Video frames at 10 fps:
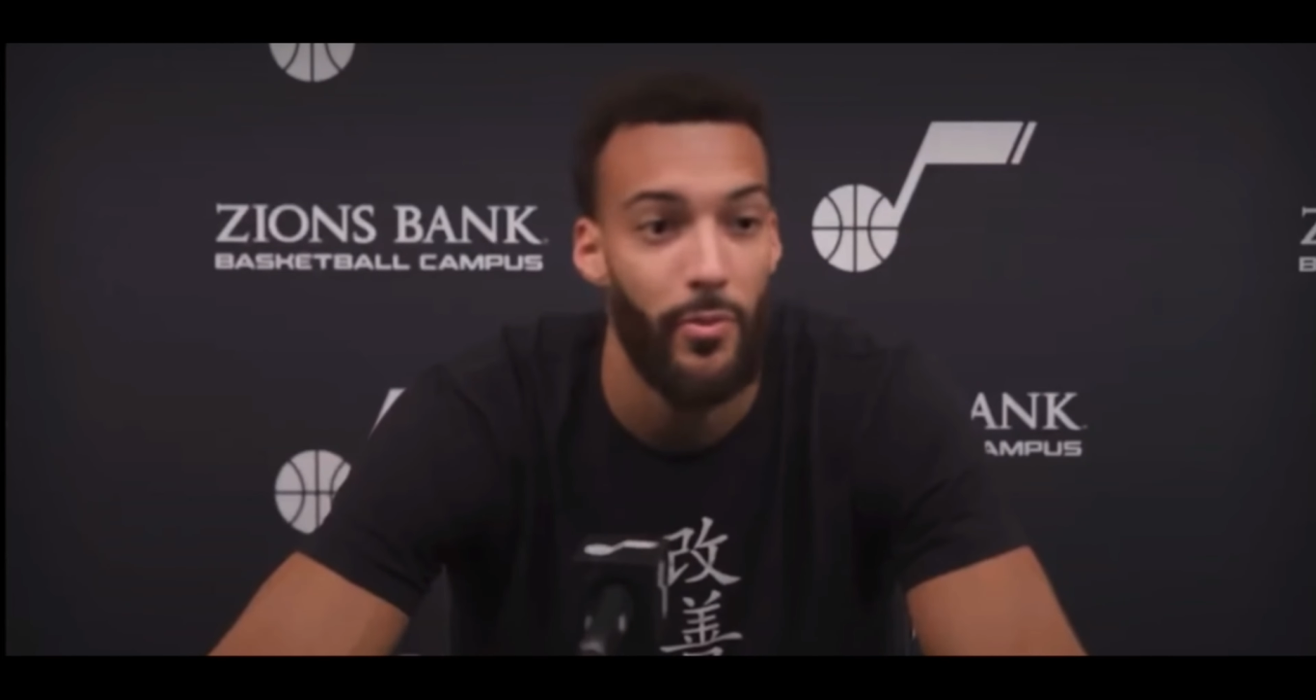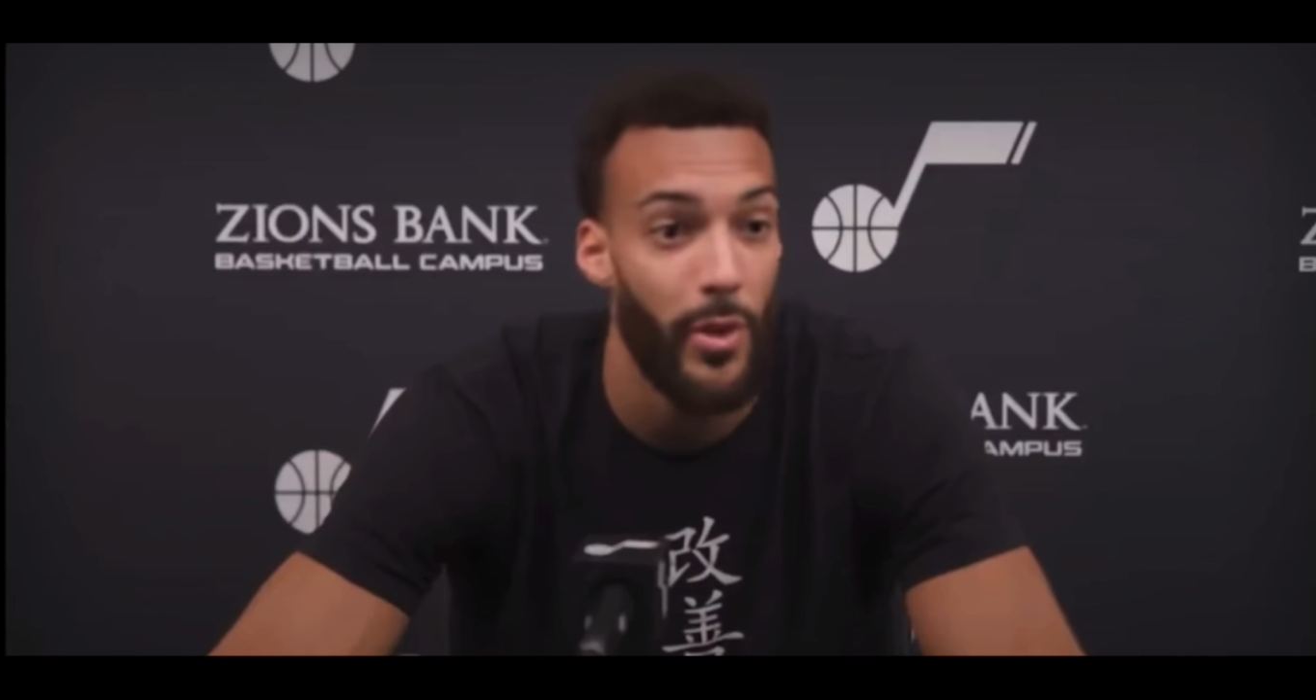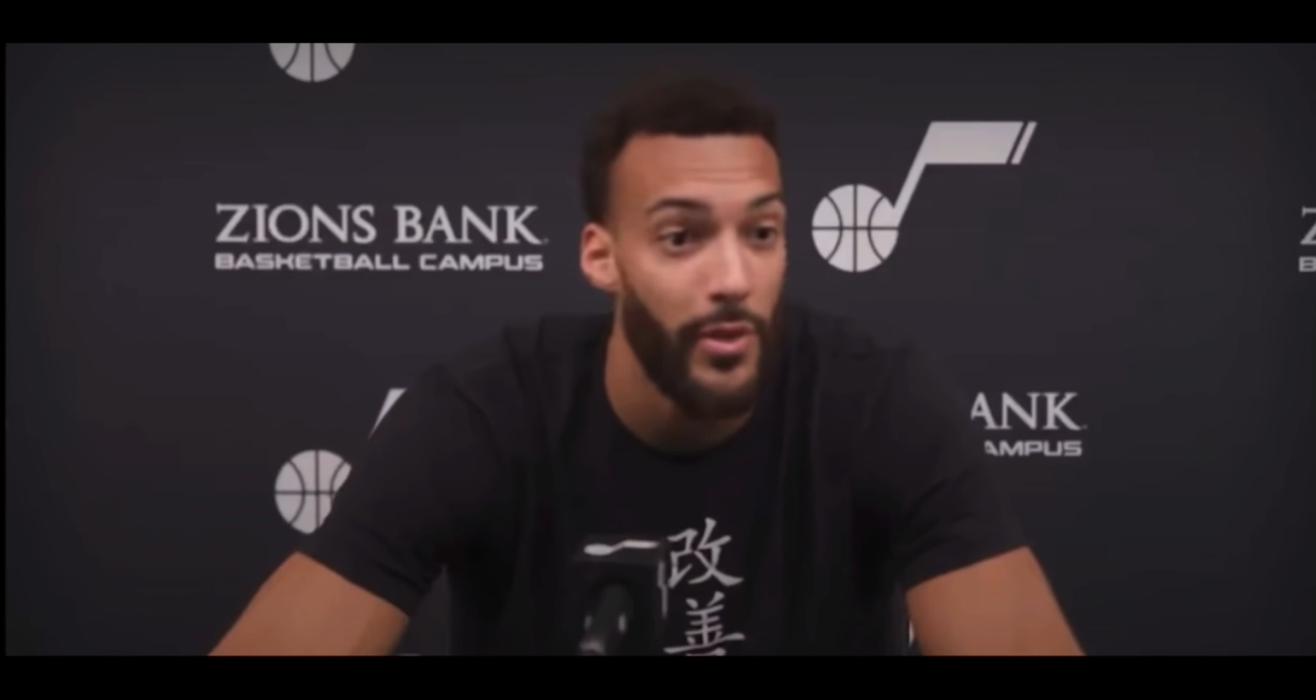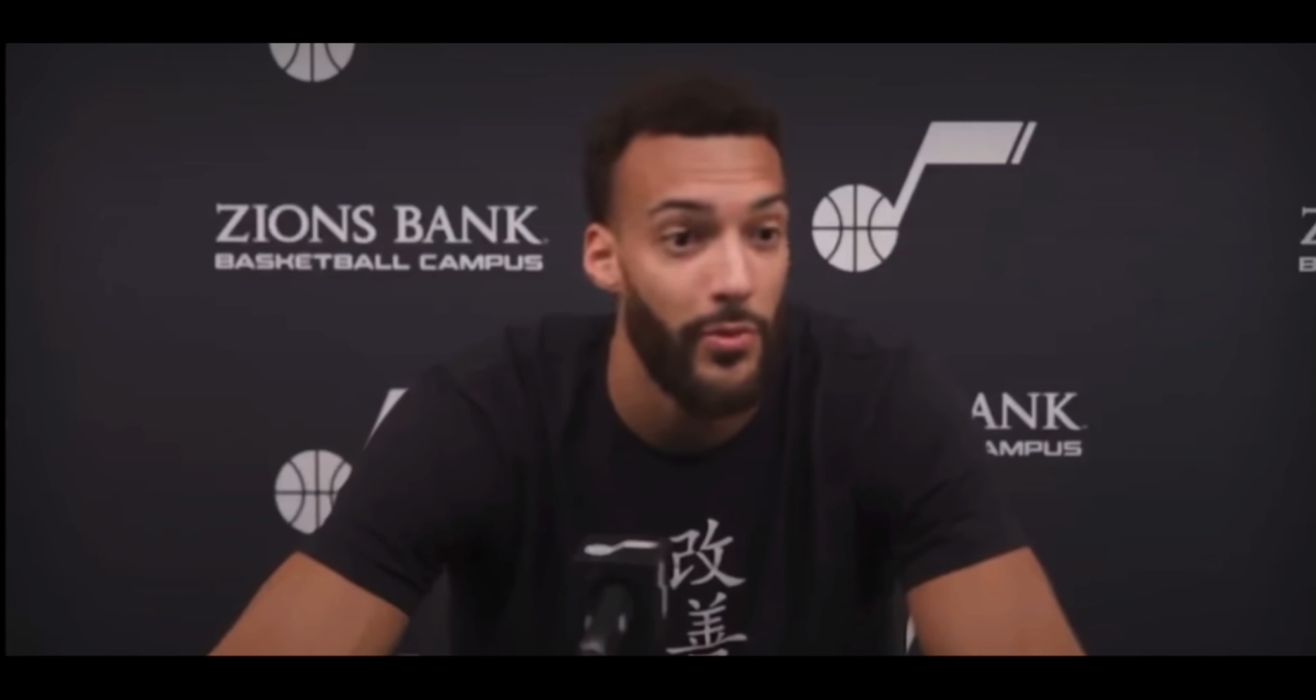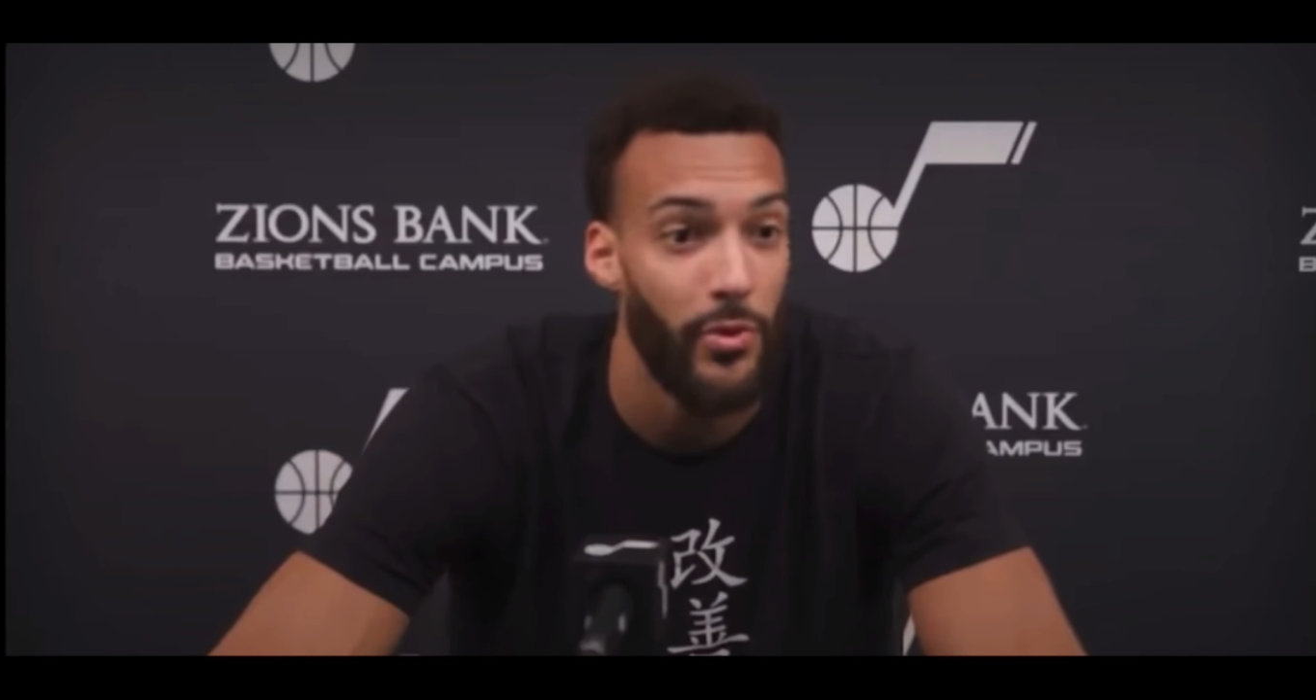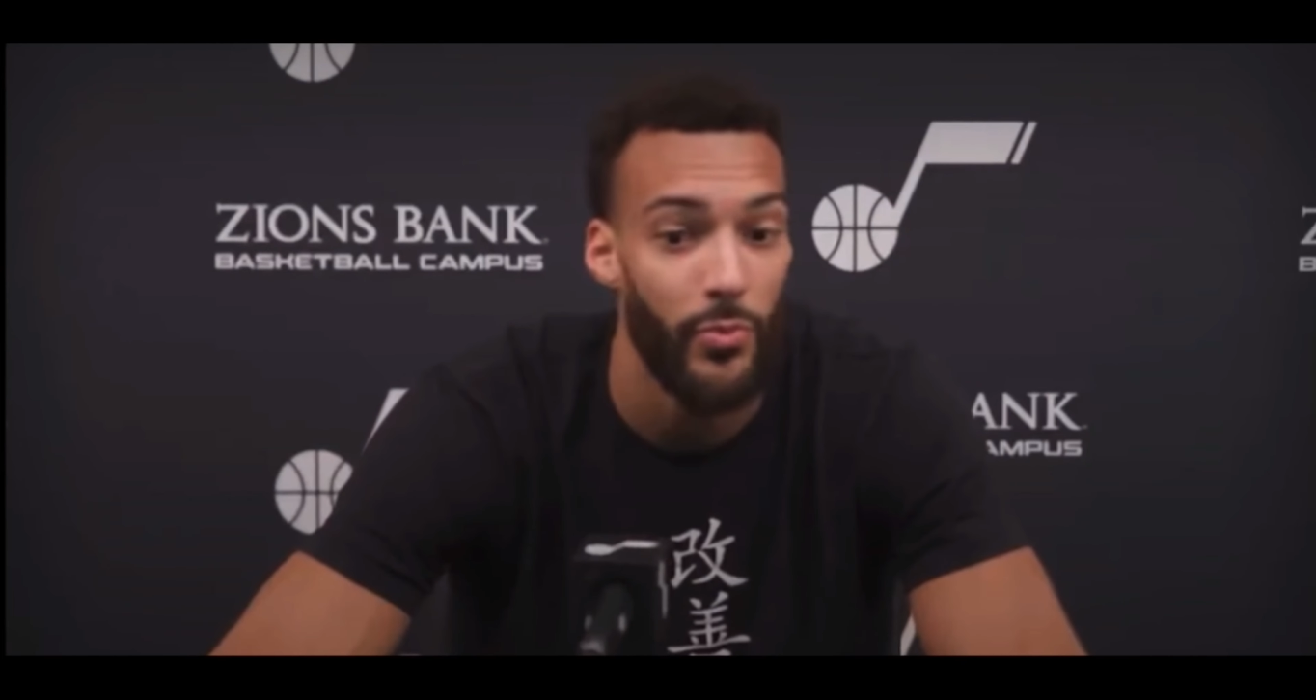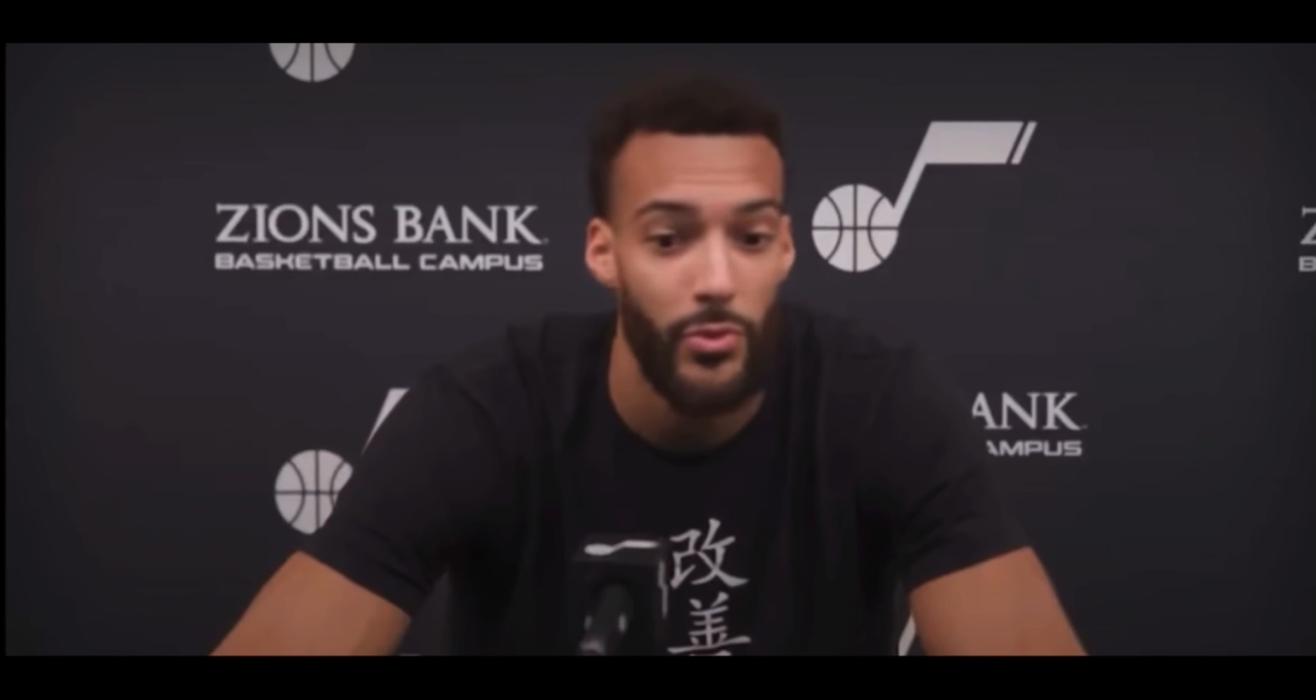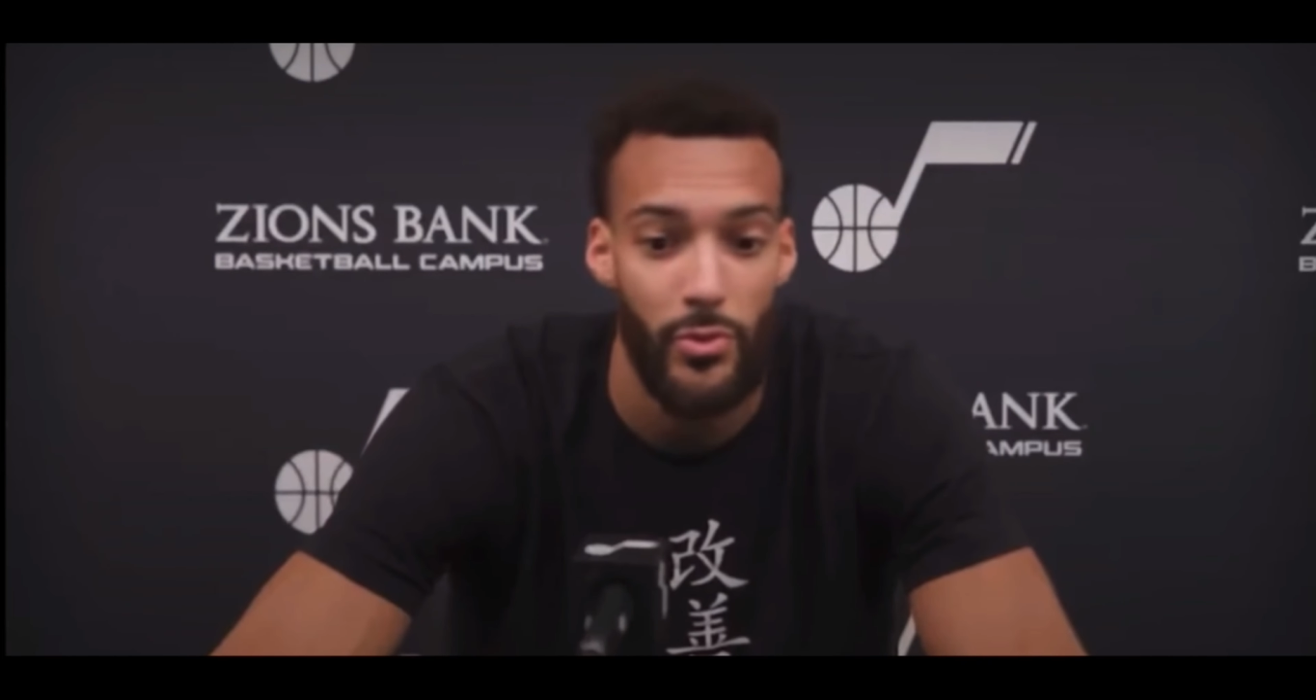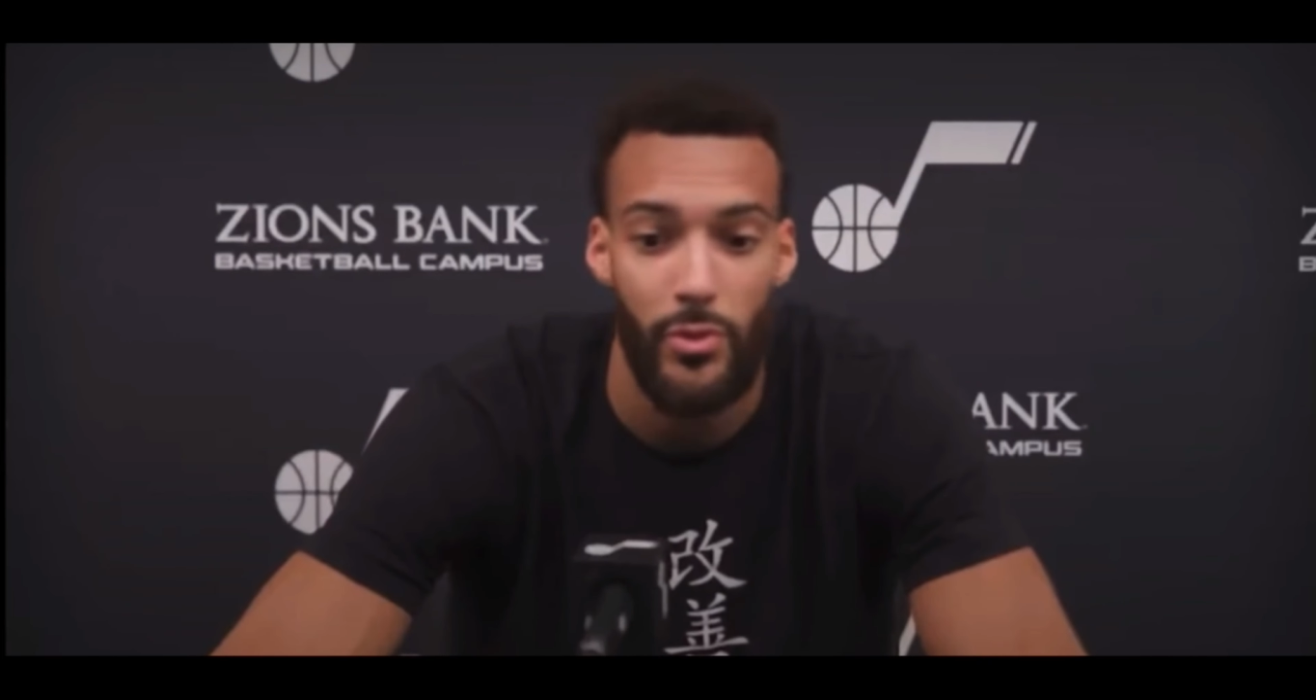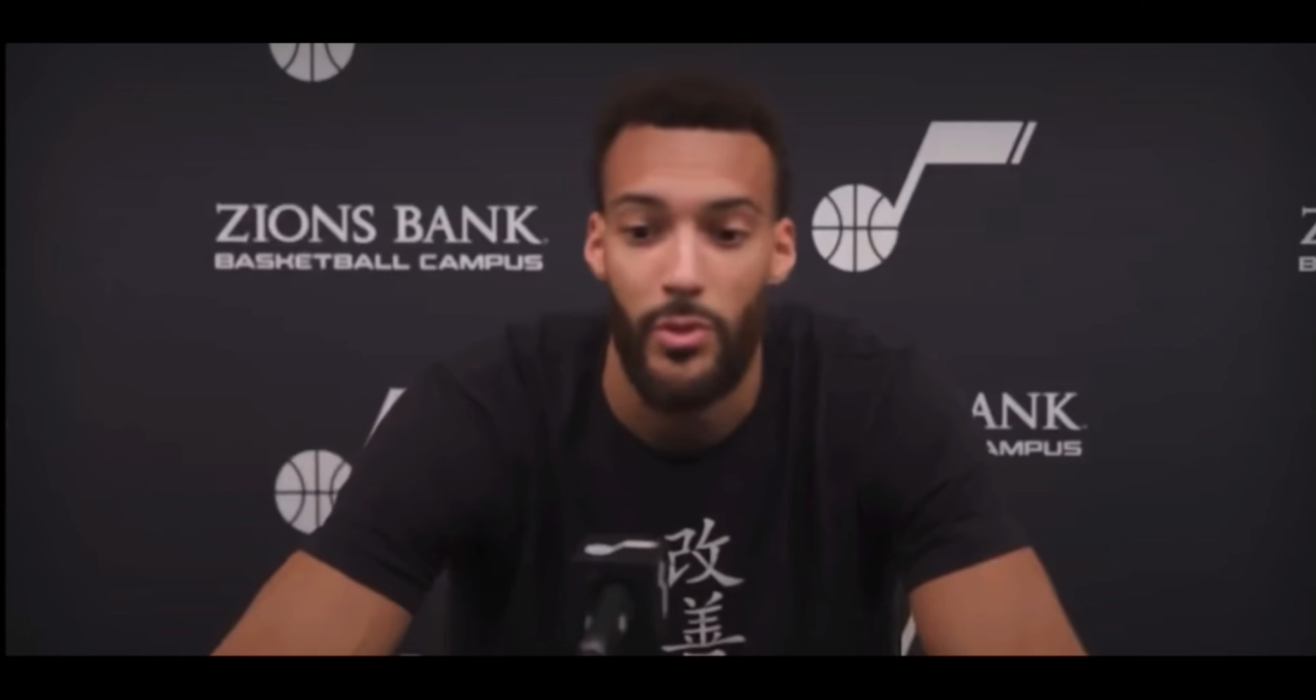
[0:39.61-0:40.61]
of a
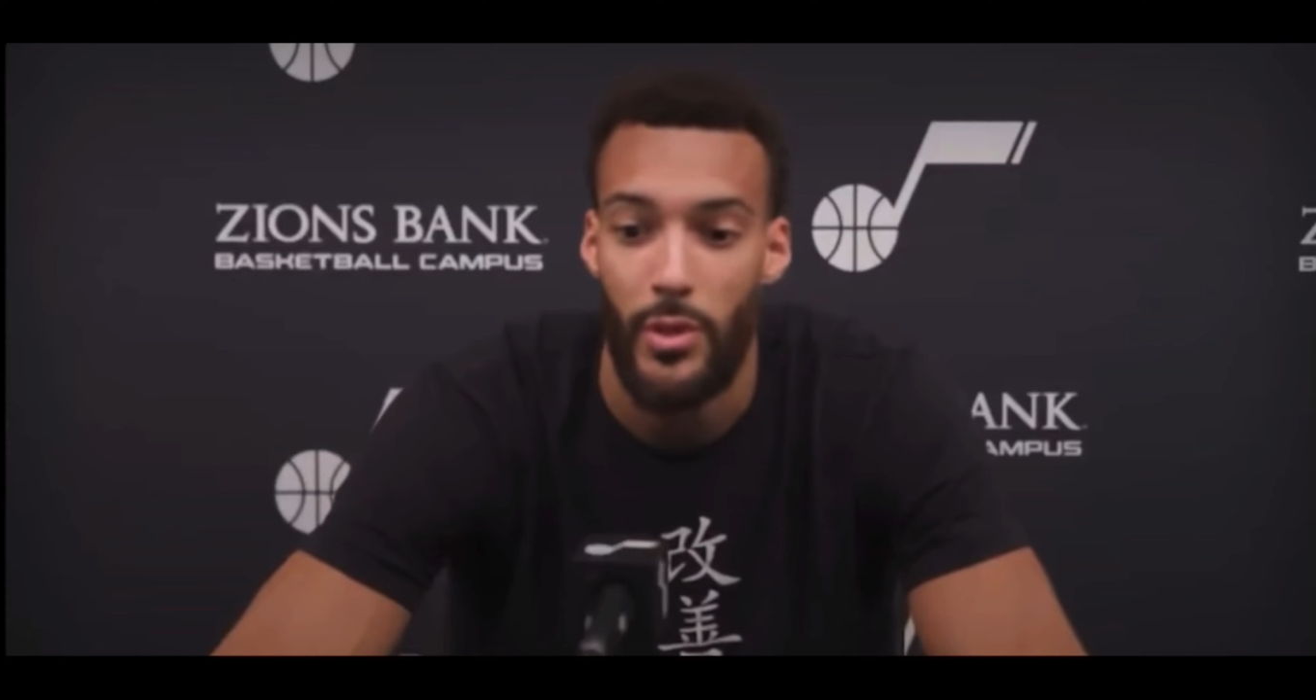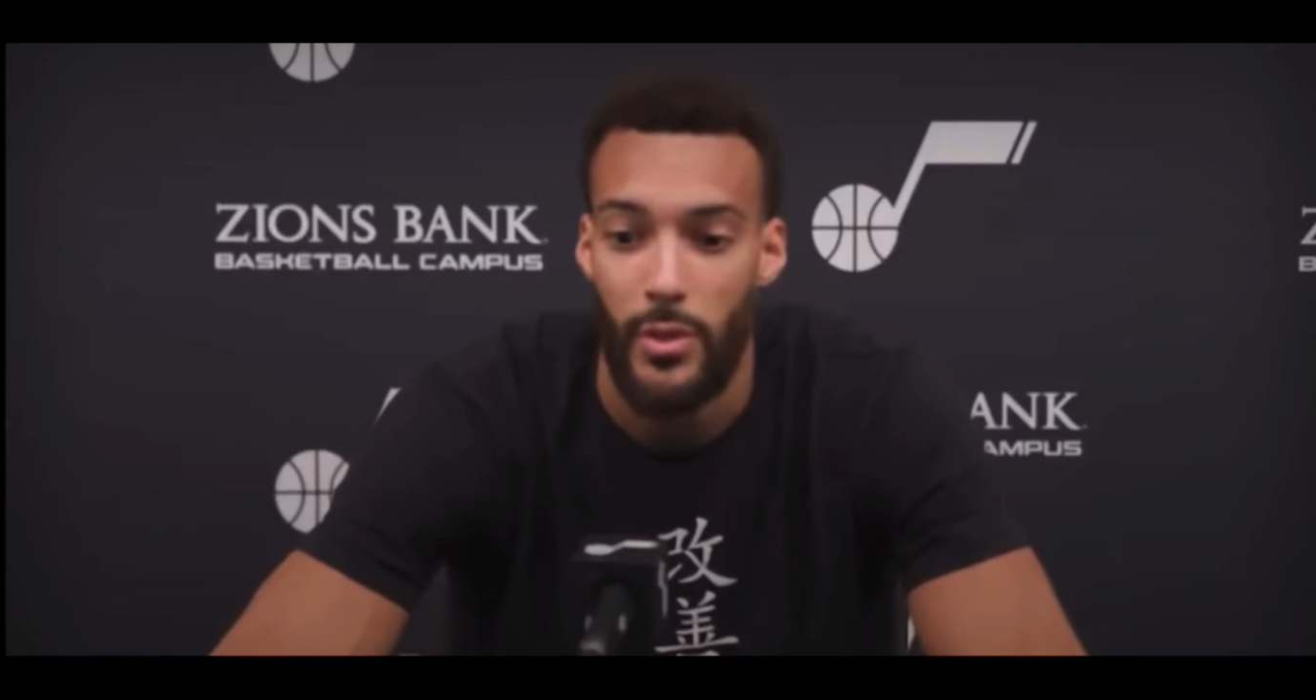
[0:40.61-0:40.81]
platform, you